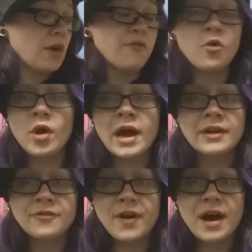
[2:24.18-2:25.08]
a 4
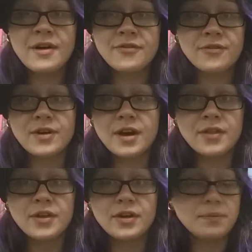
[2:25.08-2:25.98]
out of 5
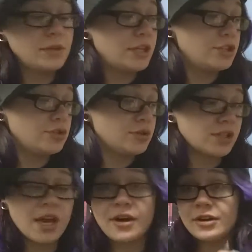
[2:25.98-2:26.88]
on the e-juice
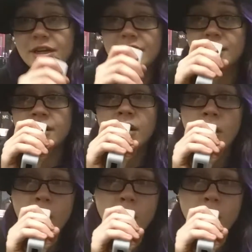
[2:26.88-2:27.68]
scale here.